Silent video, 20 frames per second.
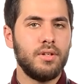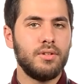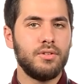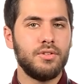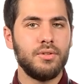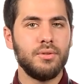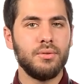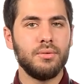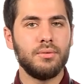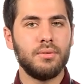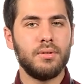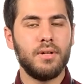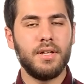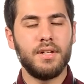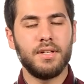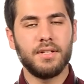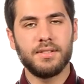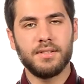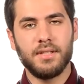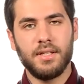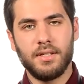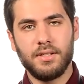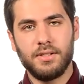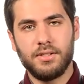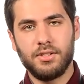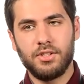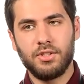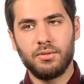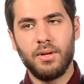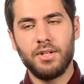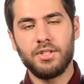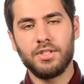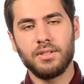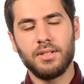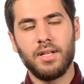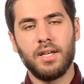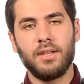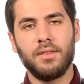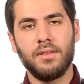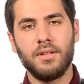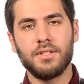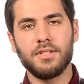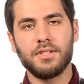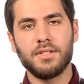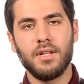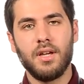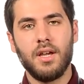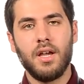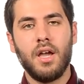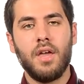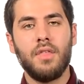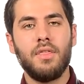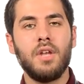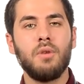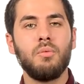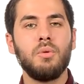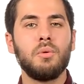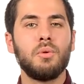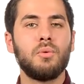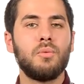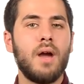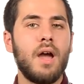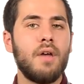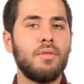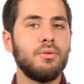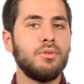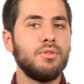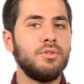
to an a situation like this, then we would rather